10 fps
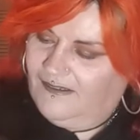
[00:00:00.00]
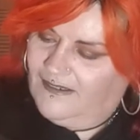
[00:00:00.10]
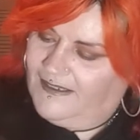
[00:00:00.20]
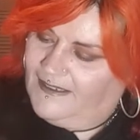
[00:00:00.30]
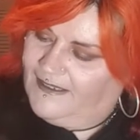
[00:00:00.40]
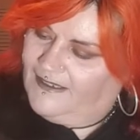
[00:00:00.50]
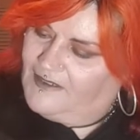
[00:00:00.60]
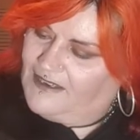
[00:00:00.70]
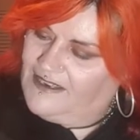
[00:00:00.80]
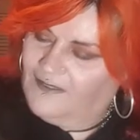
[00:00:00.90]
Alright,
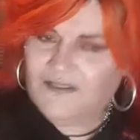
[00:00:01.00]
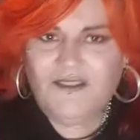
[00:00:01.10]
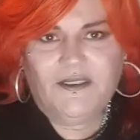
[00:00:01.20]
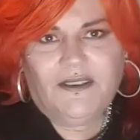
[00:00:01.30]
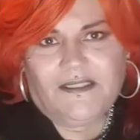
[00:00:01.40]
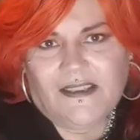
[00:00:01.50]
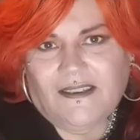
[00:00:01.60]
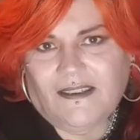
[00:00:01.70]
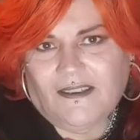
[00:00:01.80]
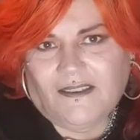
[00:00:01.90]
you've had enough too? Is that
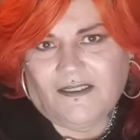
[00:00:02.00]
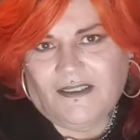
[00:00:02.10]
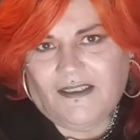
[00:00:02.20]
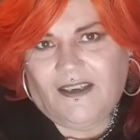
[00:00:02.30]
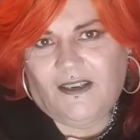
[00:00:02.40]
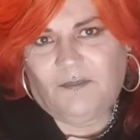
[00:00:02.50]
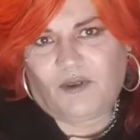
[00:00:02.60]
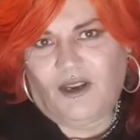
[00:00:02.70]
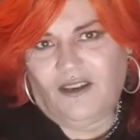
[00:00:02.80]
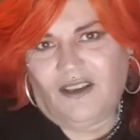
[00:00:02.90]
enough? Yeah,
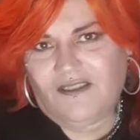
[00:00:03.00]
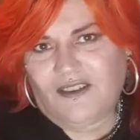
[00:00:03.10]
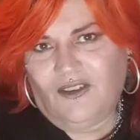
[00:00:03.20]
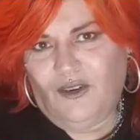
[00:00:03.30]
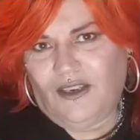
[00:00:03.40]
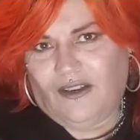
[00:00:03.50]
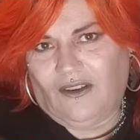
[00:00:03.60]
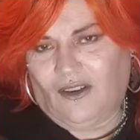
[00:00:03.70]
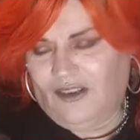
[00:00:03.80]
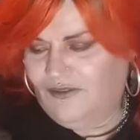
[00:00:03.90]
bright lights are
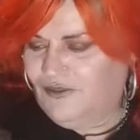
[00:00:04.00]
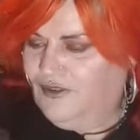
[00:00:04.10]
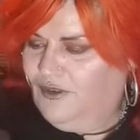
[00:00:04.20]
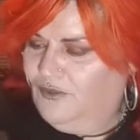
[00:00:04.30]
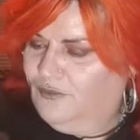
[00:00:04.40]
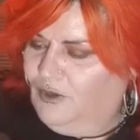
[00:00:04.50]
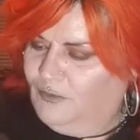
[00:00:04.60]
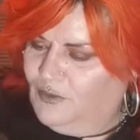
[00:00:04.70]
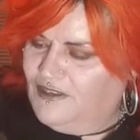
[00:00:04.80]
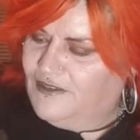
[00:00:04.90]
hurting my eyes. I'm
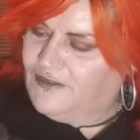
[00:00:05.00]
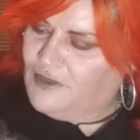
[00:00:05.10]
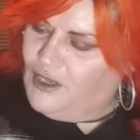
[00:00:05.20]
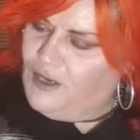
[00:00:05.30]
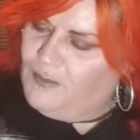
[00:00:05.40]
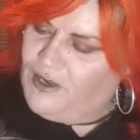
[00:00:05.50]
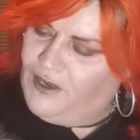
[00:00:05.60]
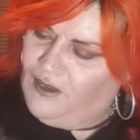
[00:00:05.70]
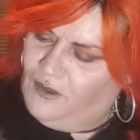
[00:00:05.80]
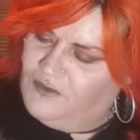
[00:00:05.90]
like, we're
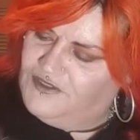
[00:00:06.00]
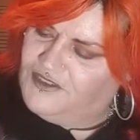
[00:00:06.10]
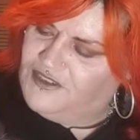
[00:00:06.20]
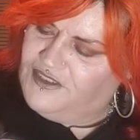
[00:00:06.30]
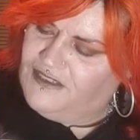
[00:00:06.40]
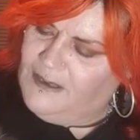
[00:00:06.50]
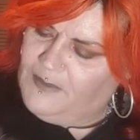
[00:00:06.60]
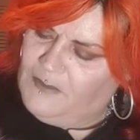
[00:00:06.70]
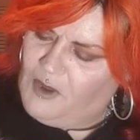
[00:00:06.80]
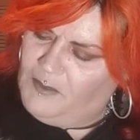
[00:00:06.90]
sleeping. I was just
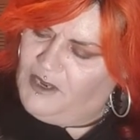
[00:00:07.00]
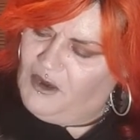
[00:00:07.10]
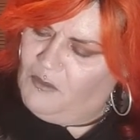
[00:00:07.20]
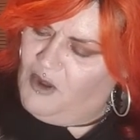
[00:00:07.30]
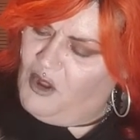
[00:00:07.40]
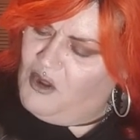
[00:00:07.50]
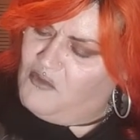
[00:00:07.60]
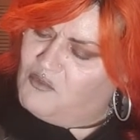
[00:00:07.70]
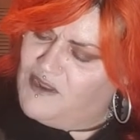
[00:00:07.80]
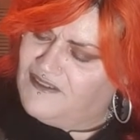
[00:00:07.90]
sleeping. Mind me on my
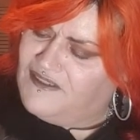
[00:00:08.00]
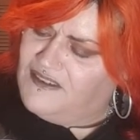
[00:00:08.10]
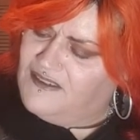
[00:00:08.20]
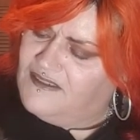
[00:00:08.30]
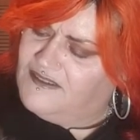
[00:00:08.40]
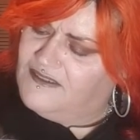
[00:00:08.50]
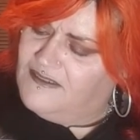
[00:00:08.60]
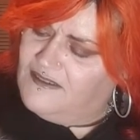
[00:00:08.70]
own business.